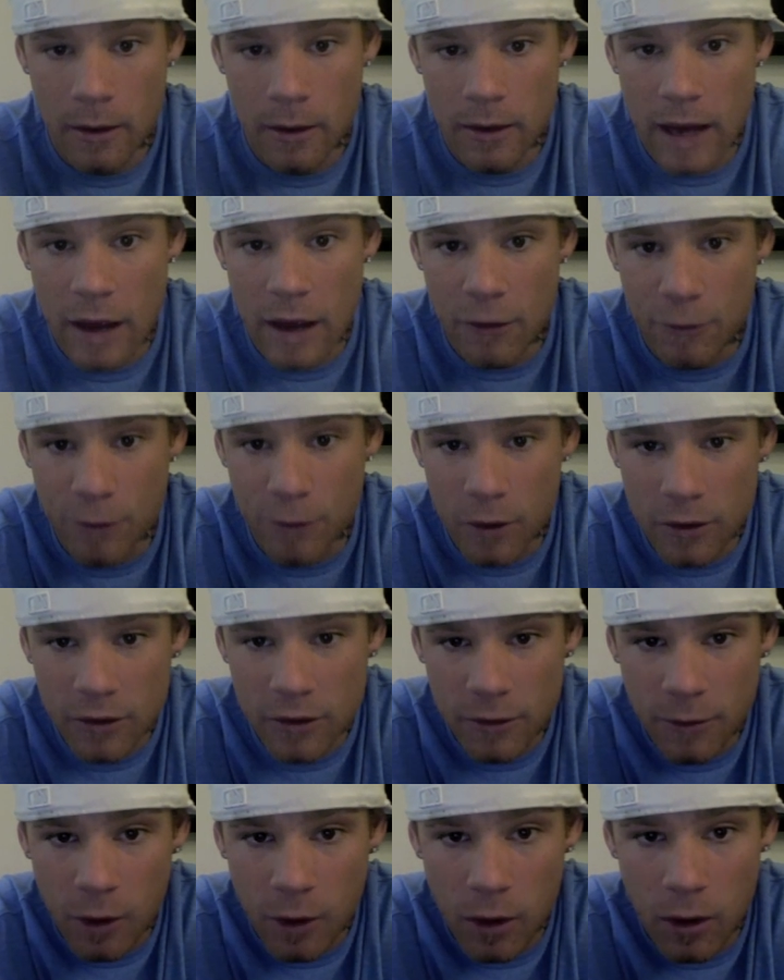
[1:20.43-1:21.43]
Now, first
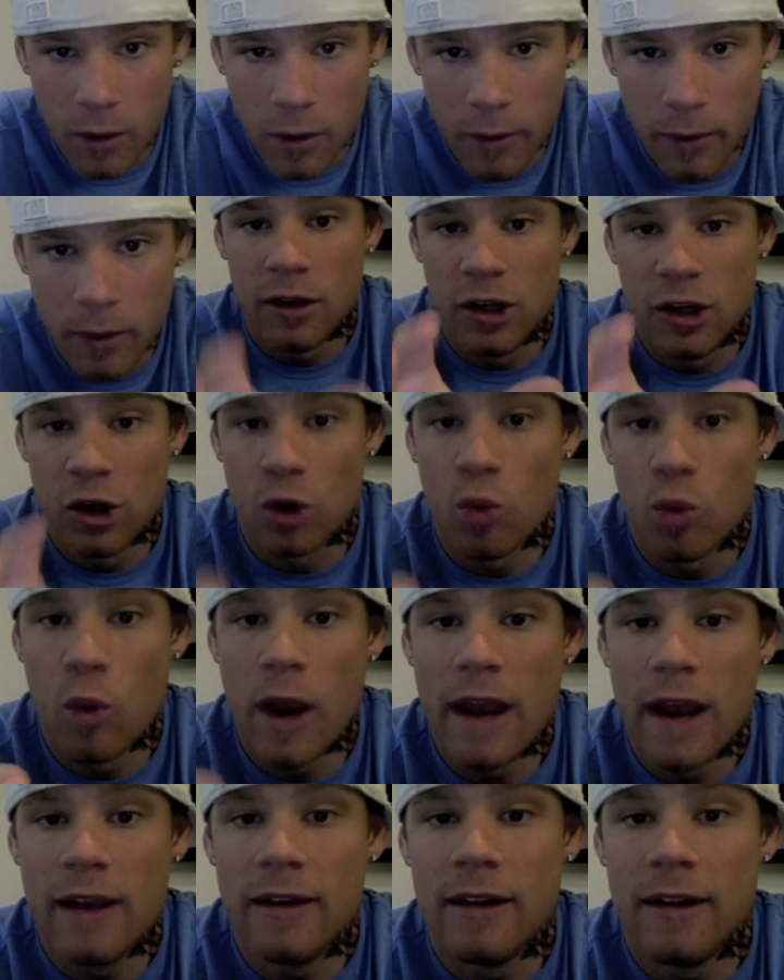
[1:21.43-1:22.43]
of all, your
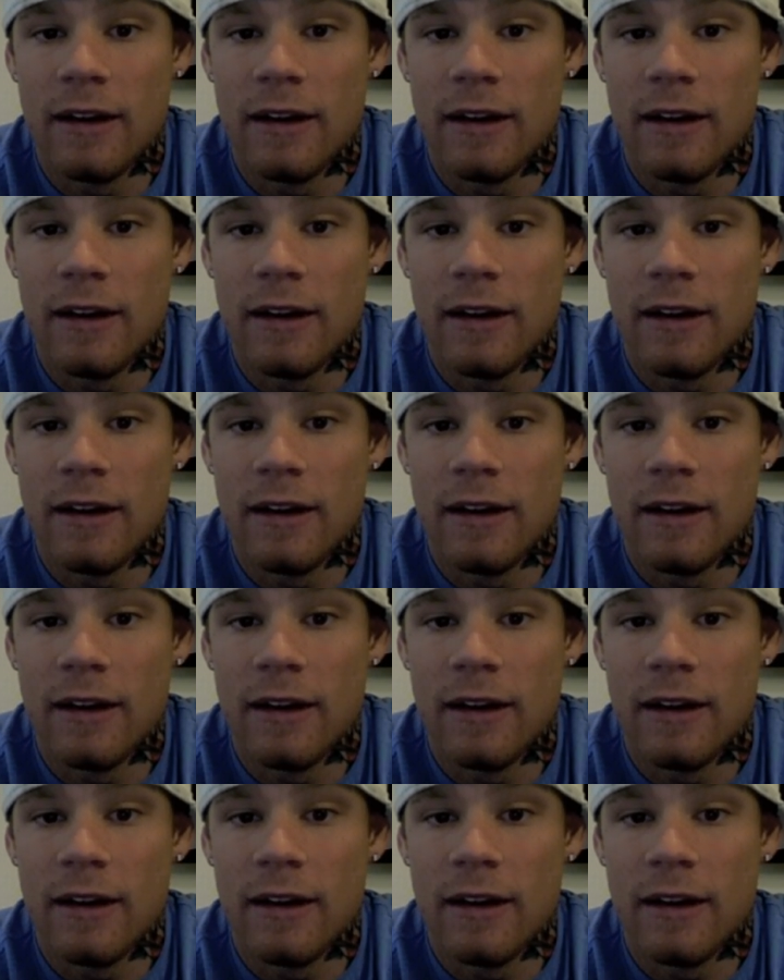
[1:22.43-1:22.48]
weight